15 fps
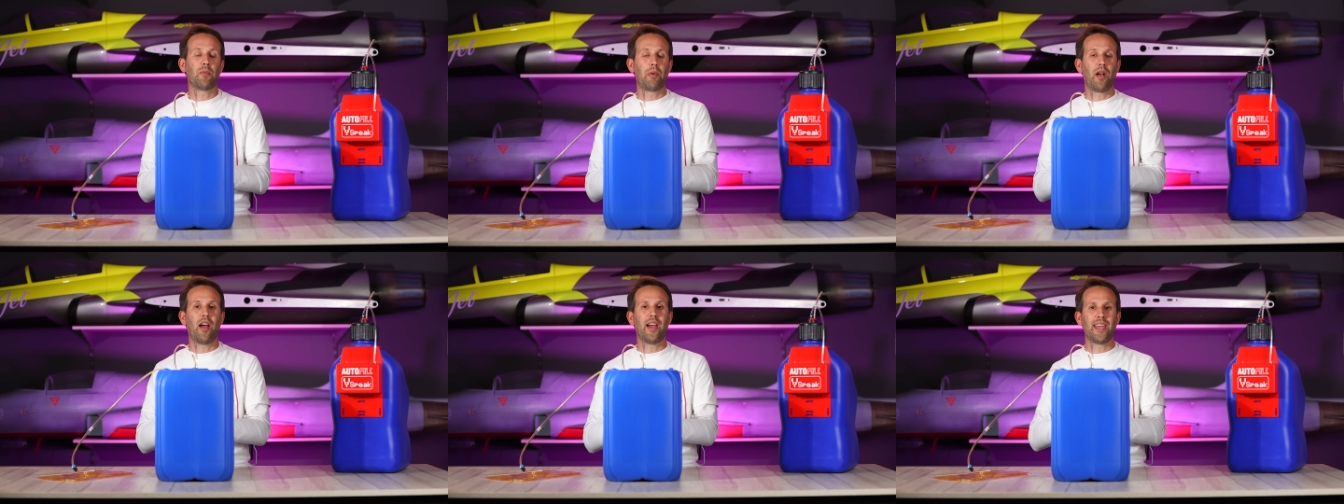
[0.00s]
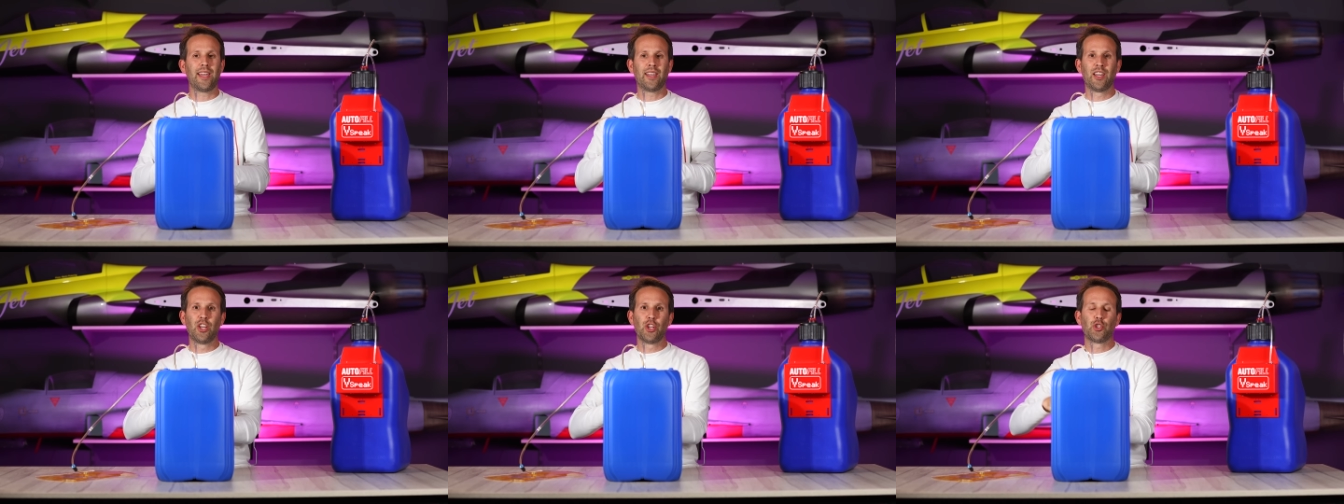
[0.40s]

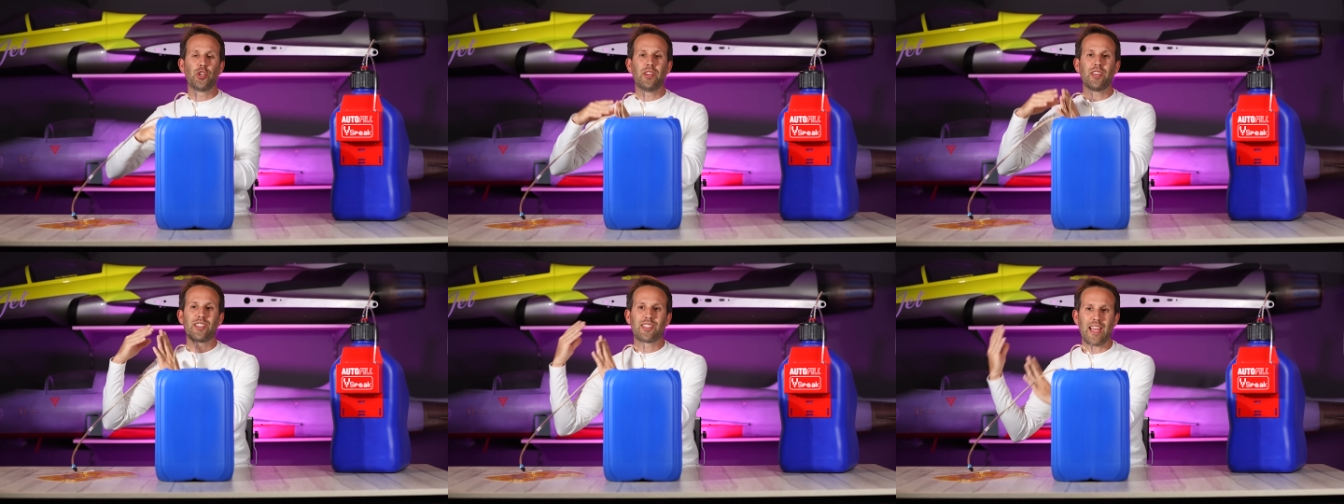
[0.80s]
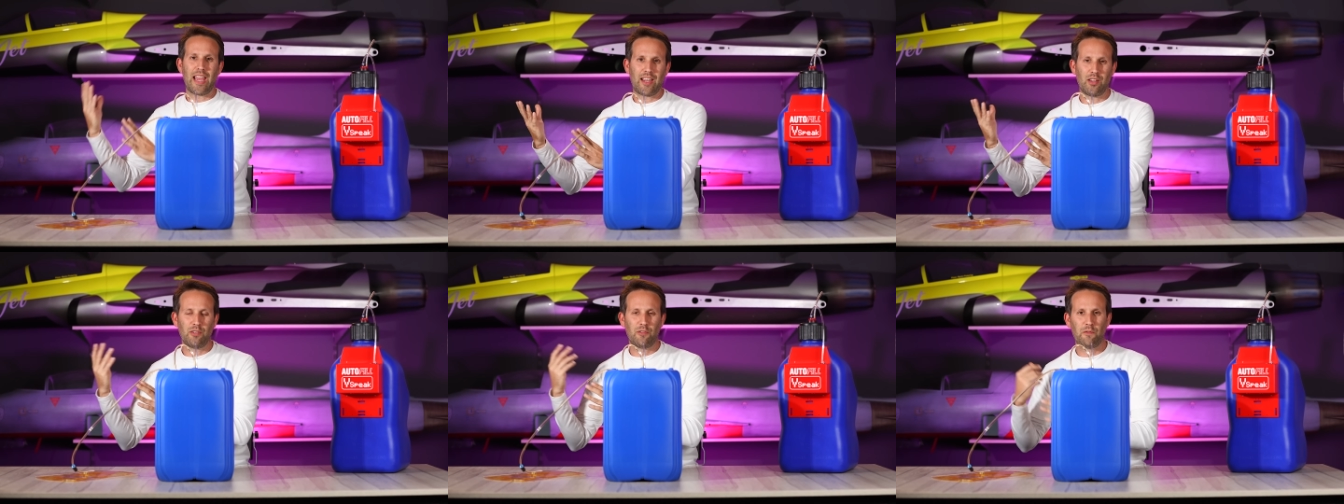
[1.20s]
applying to the
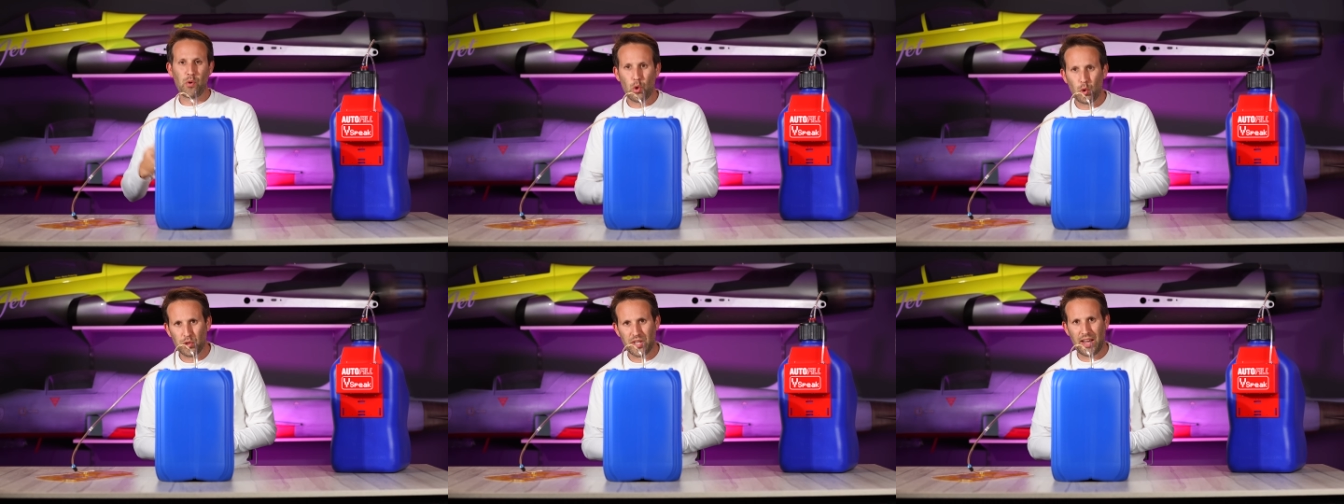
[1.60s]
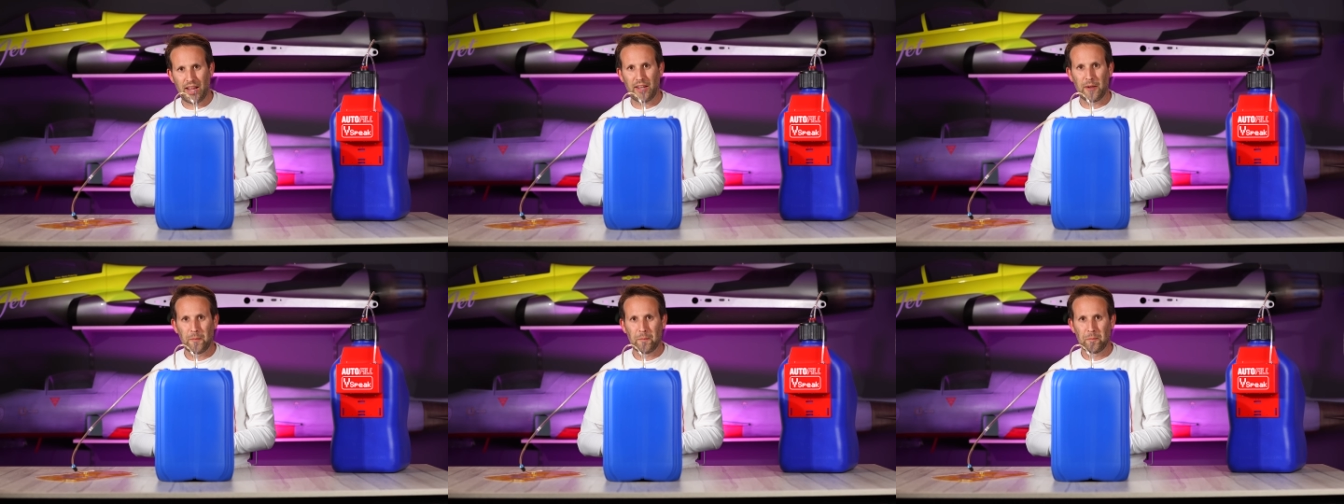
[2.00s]
second fuel tank.